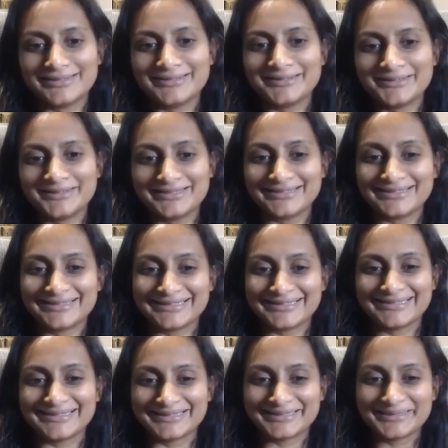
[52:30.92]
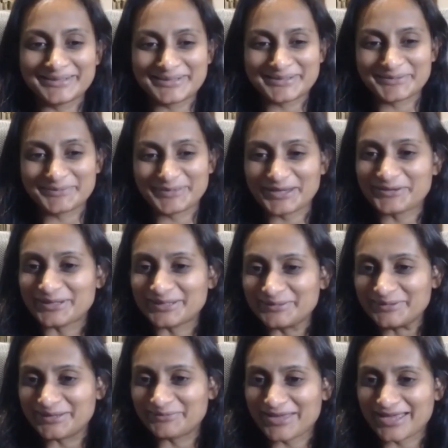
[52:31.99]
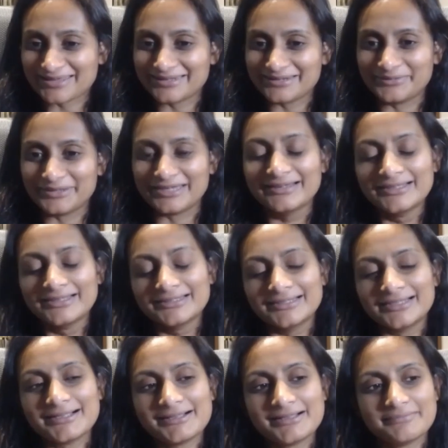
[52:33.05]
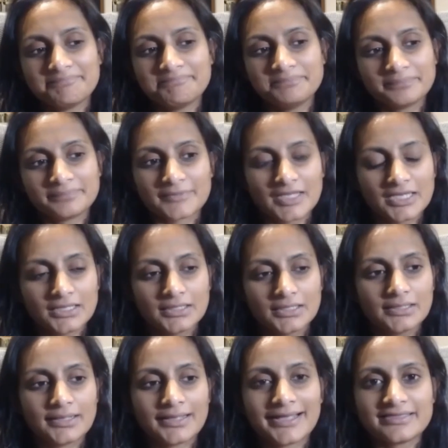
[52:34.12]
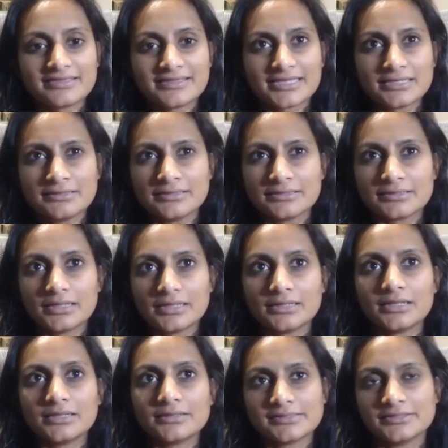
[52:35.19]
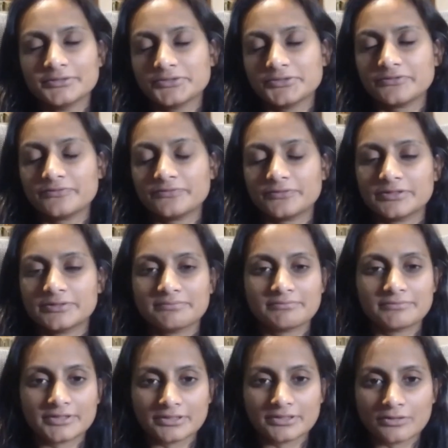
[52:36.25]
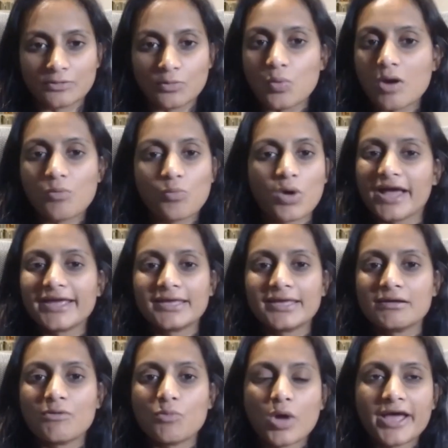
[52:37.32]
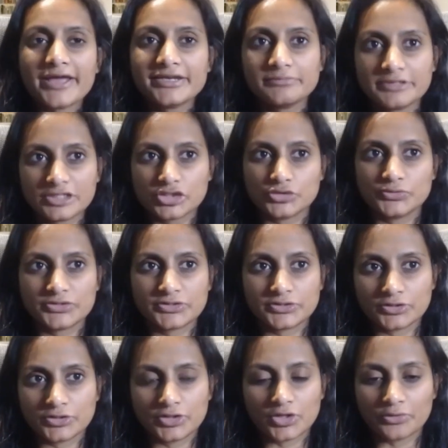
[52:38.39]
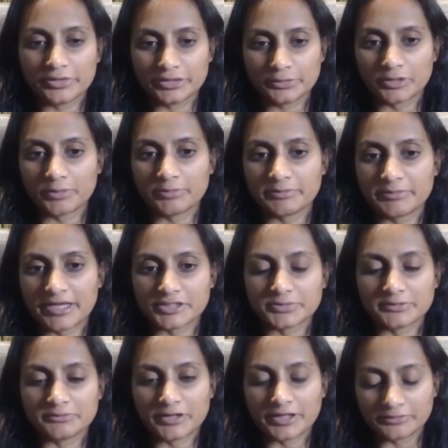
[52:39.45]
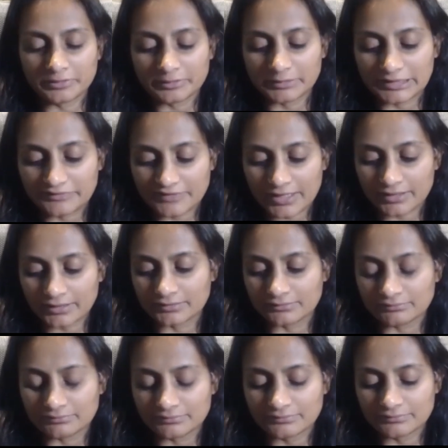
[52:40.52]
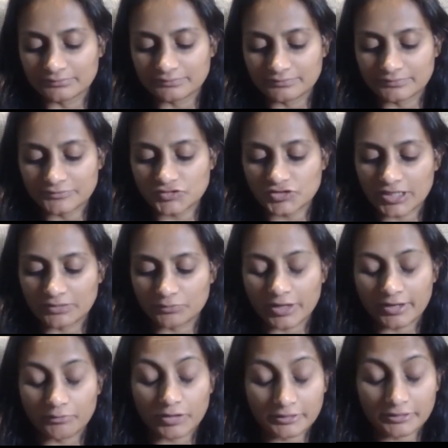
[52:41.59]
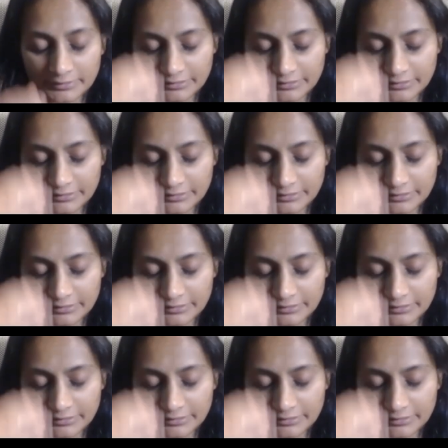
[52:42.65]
that's a big one. Let me unpack that a bit. I think I'll start with the why did we choose to go into property management? Why did we believe that can change? Why do we